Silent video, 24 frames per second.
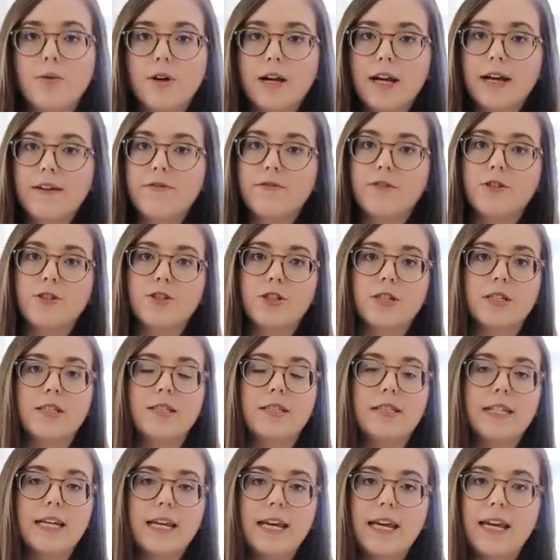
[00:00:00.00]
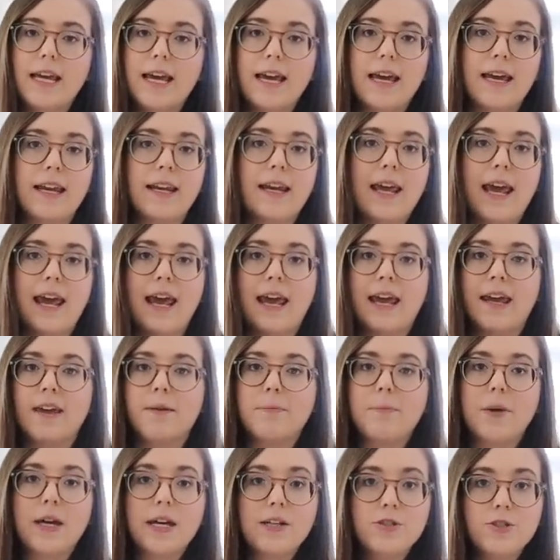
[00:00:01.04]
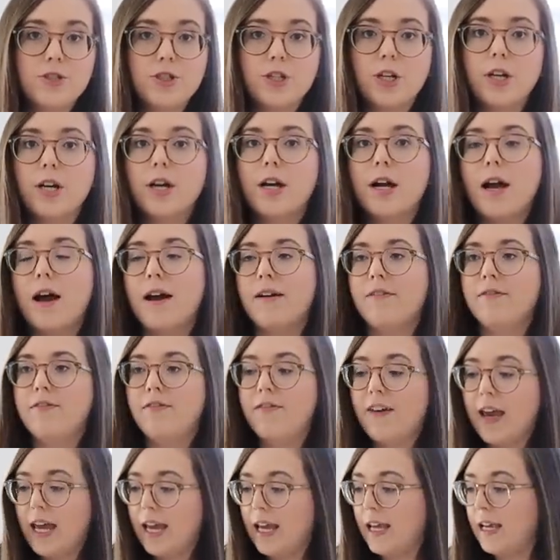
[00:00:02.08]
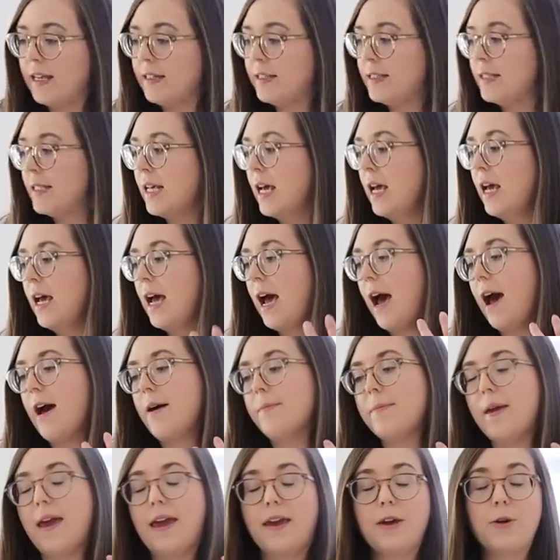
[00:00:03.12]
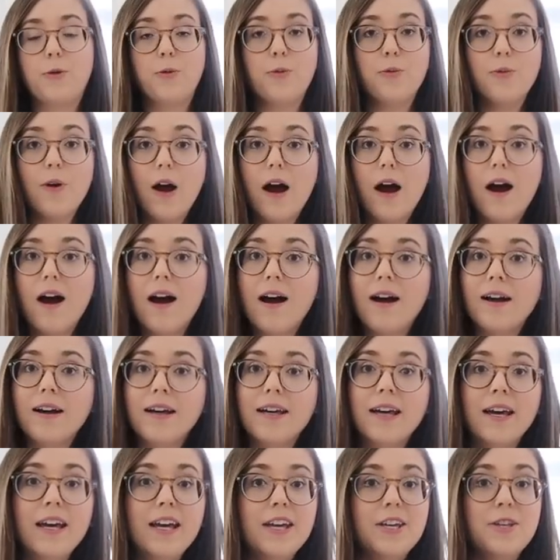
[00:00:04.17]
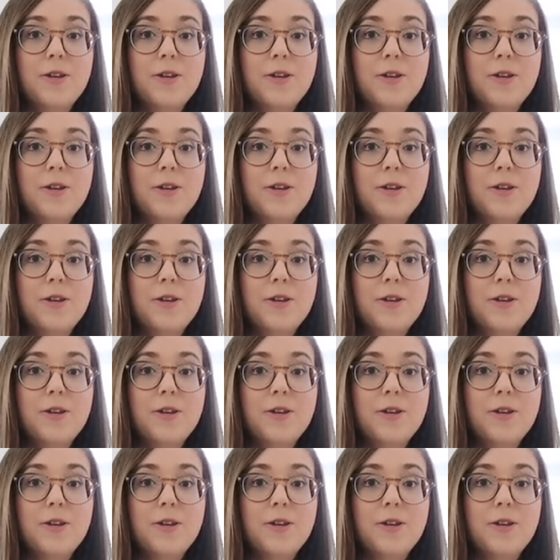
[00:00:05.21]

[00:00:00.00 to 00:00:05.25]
great for just sticking in a pitcher, a vase, a crock.